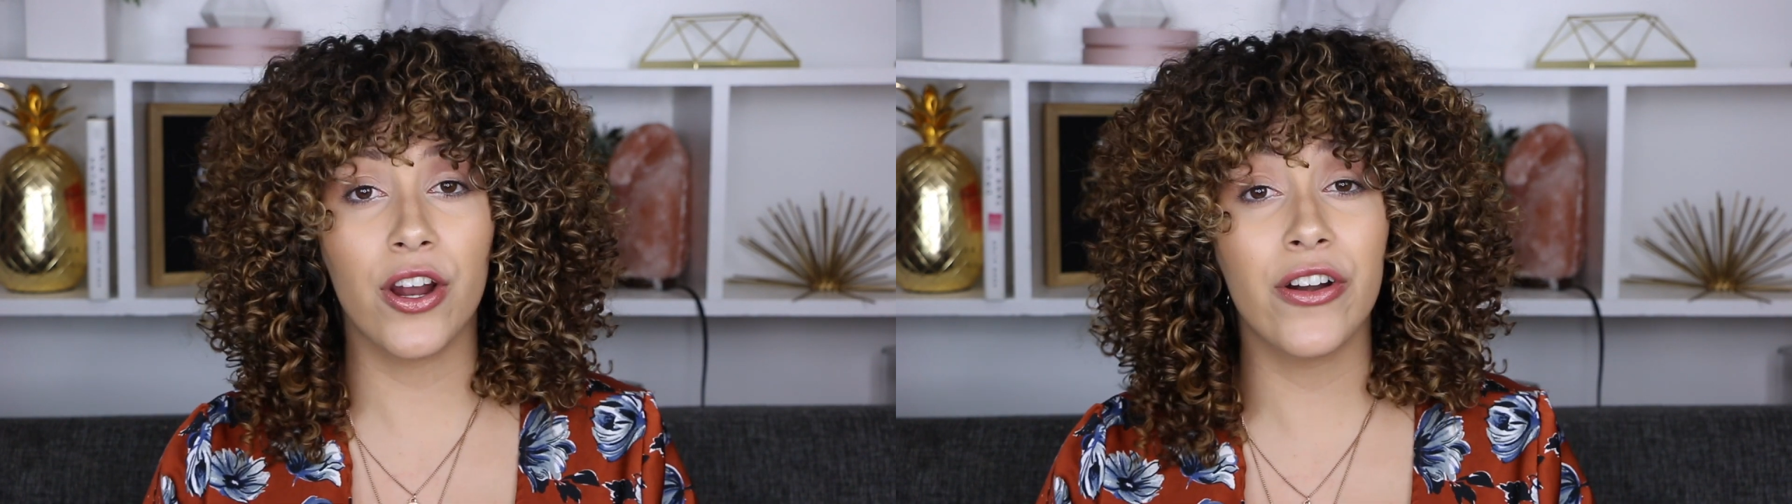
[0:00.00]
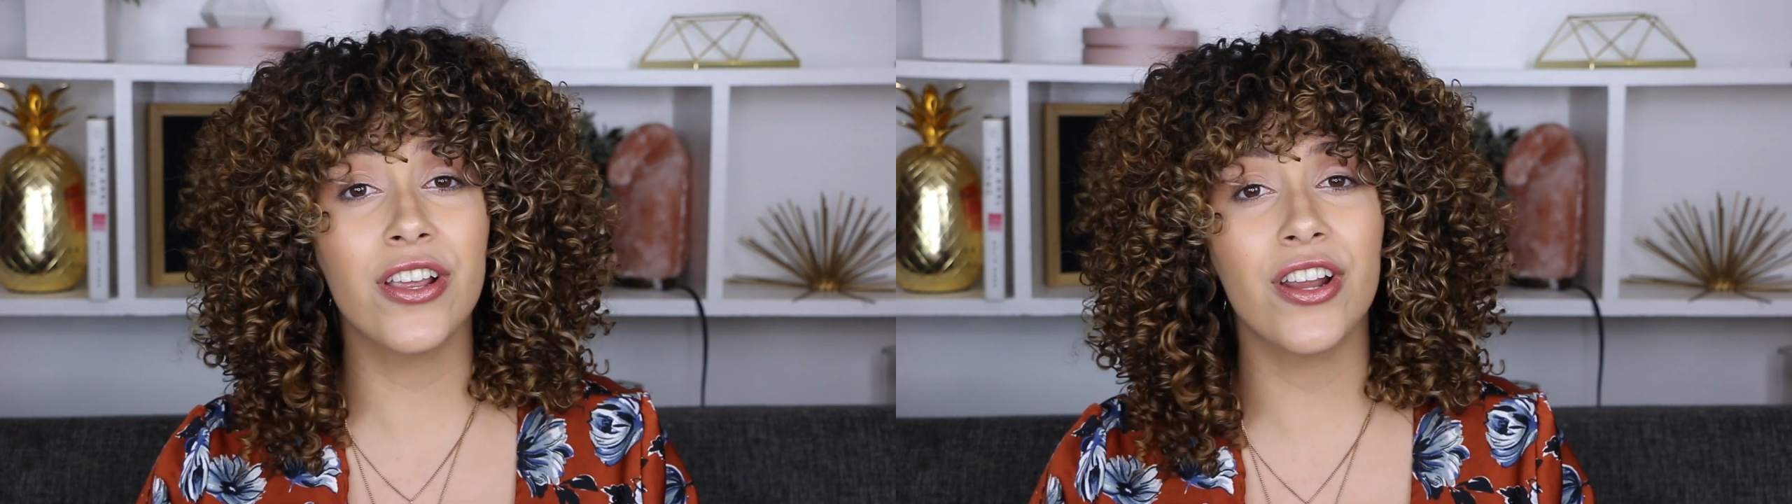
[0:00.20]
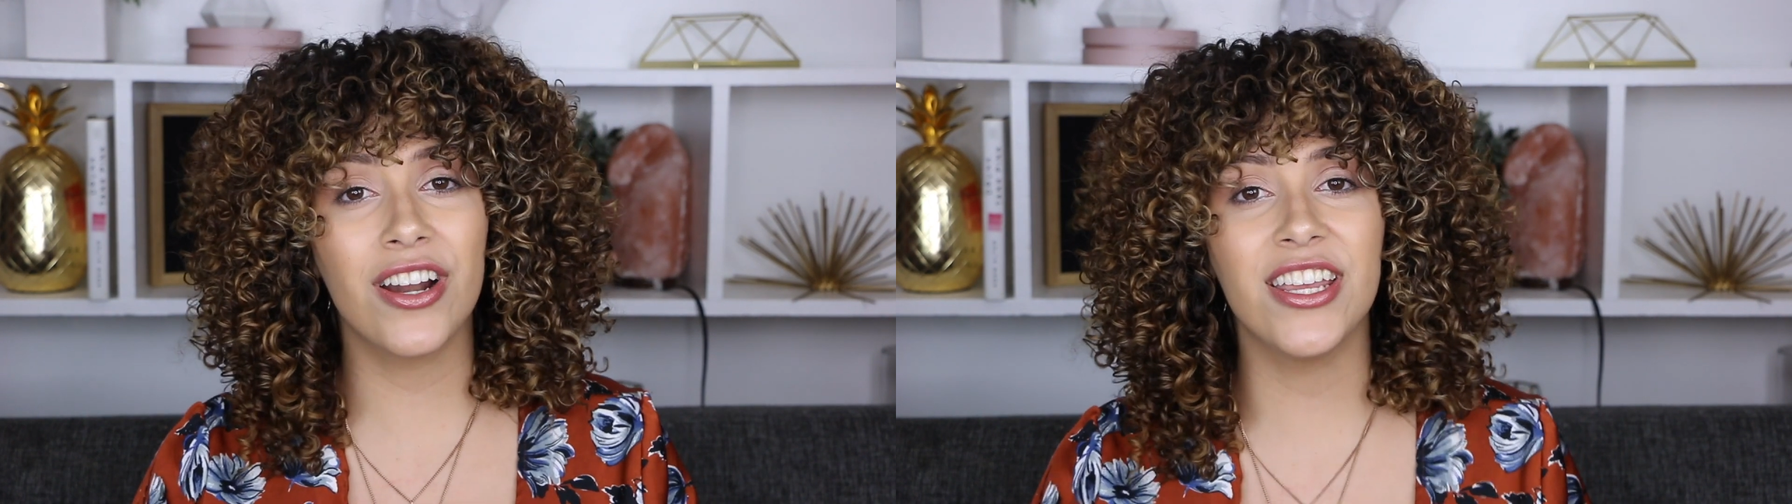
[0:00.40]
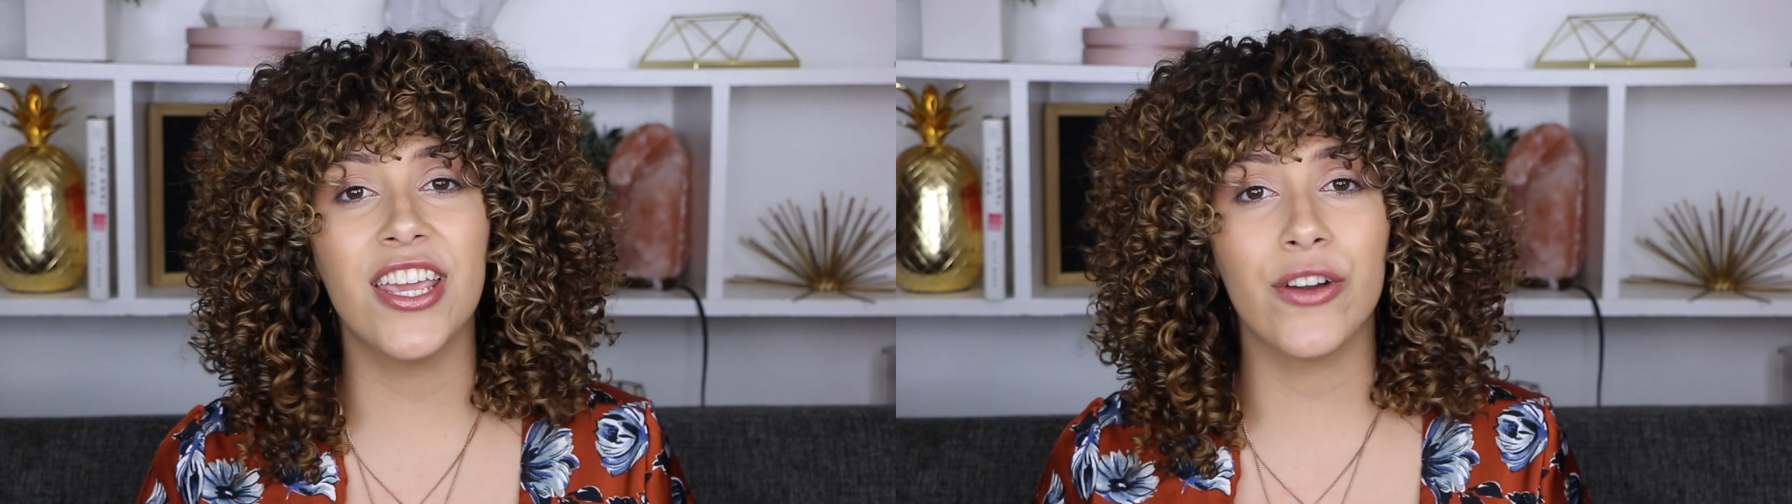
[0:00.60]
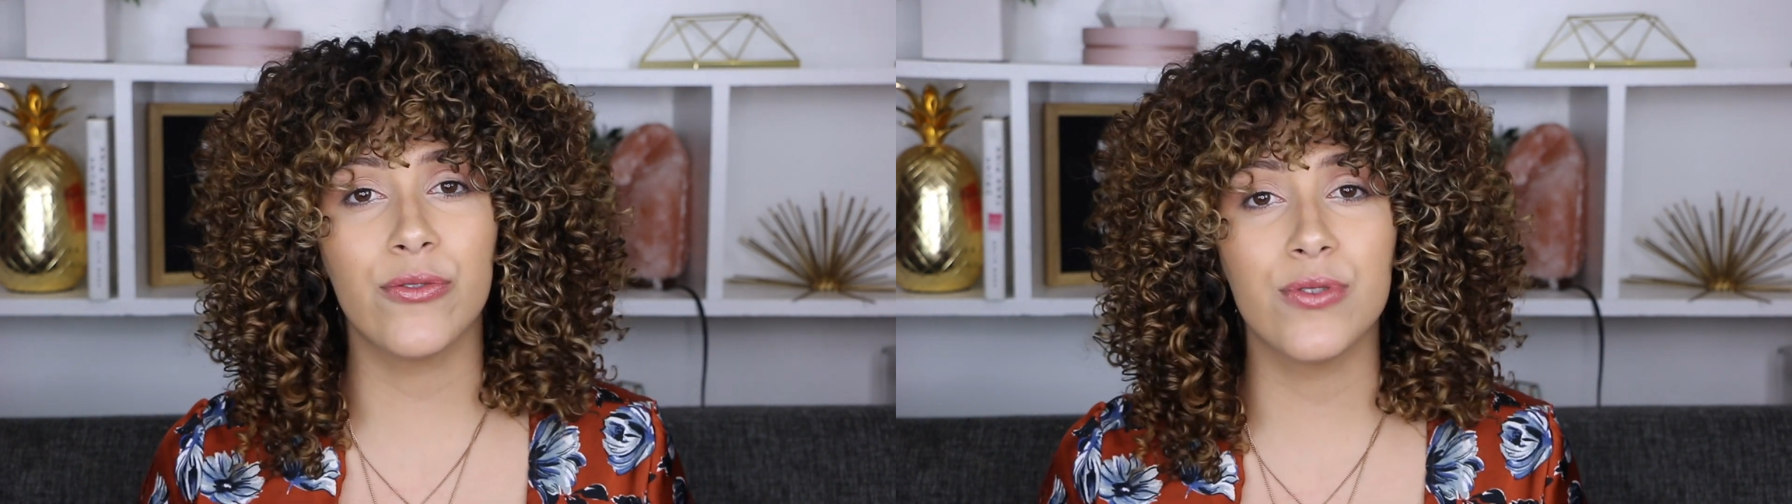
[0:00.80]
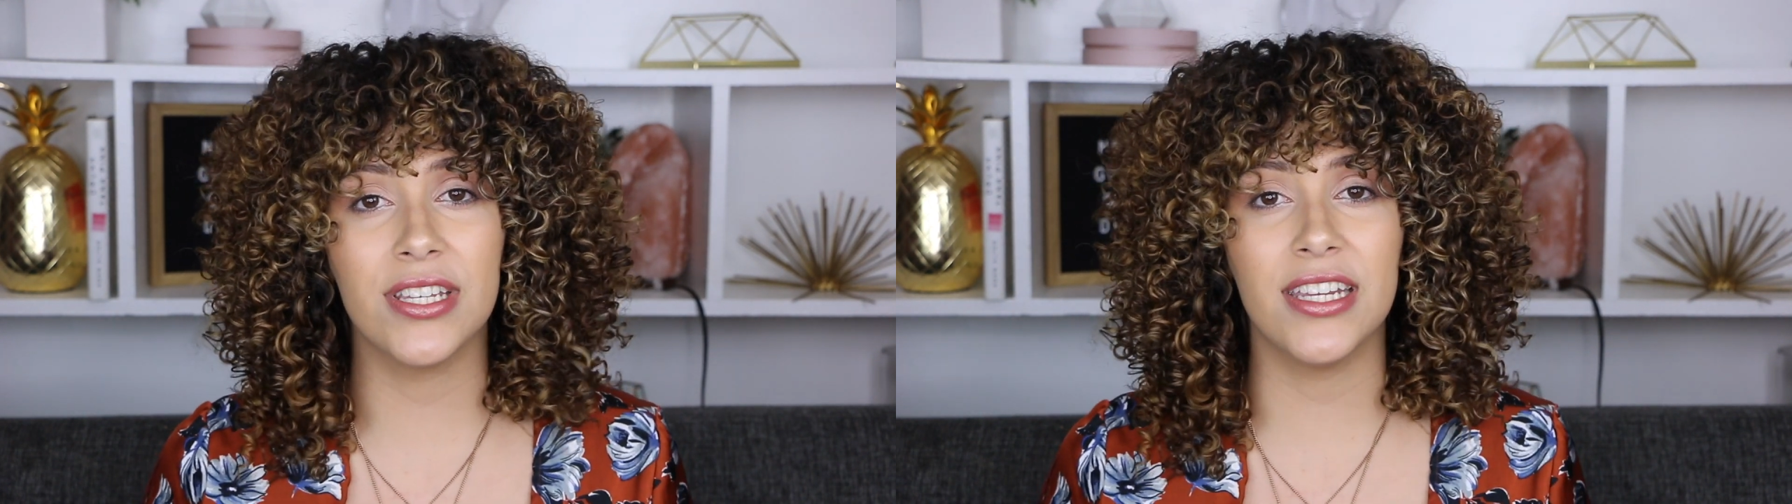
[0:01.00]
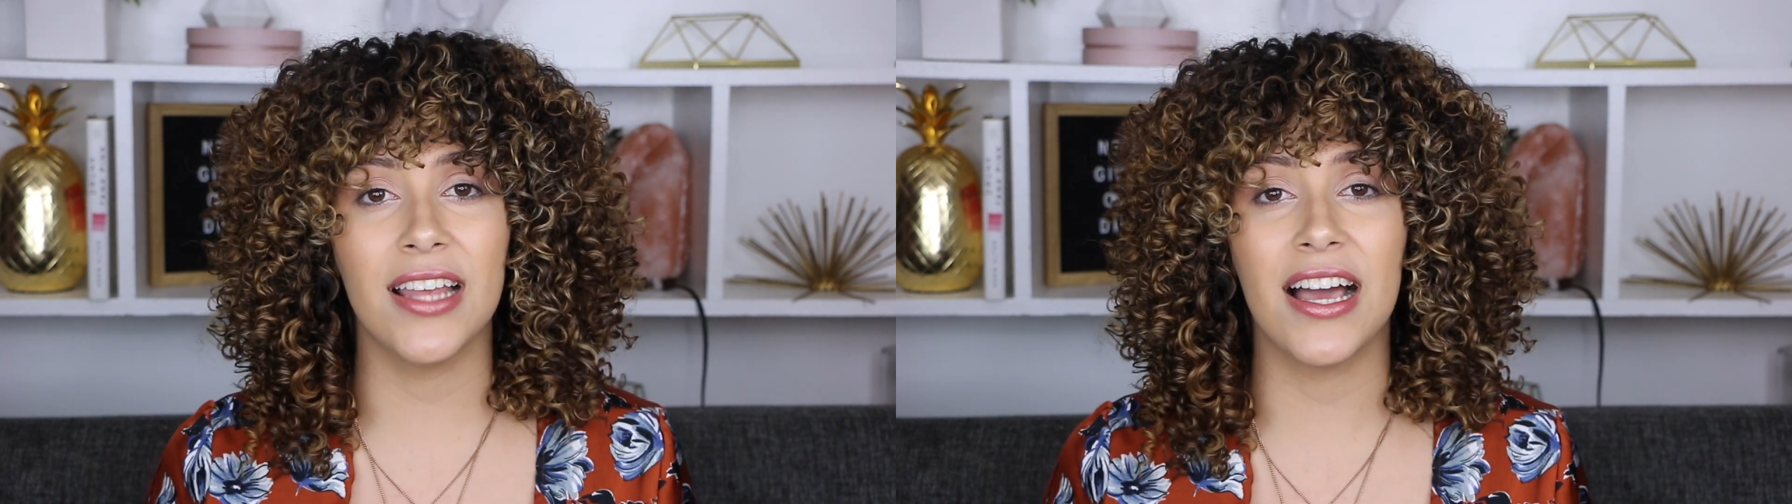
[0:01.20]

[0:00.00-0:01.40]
current curly hair routine